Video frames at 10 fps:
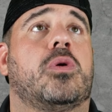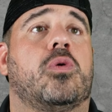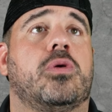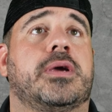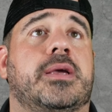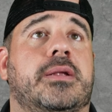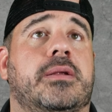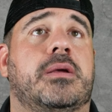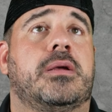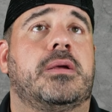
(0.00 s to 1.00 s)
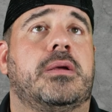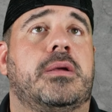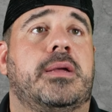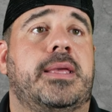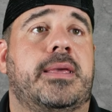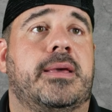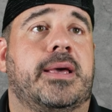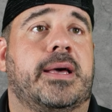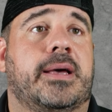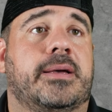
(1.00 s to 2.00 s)
Oregon.
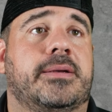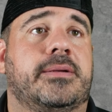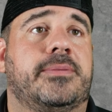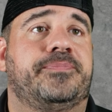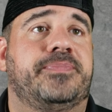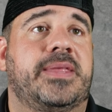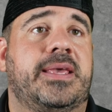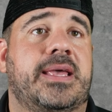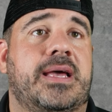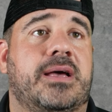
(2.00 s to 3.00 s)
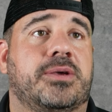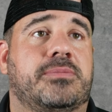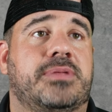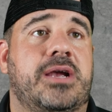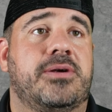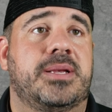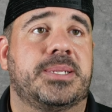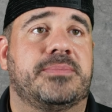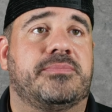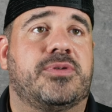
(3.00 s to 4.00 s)
Yeah, there it is.
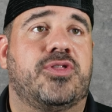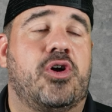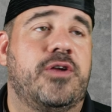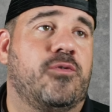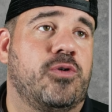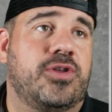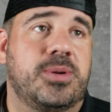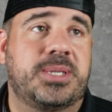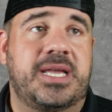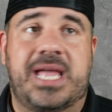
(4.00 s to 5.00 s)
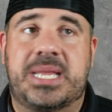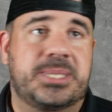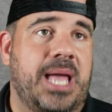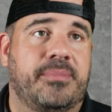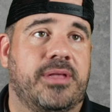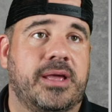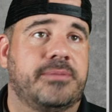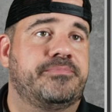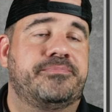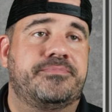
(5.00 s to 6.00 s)
34-13. They just stopped playing.
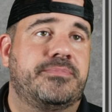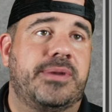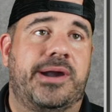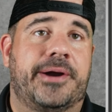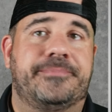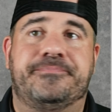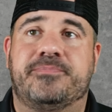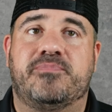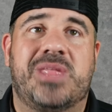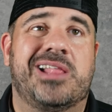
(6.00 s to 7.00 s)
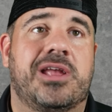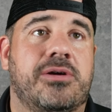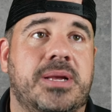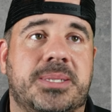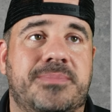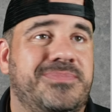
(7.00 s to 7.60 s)
Hilarious.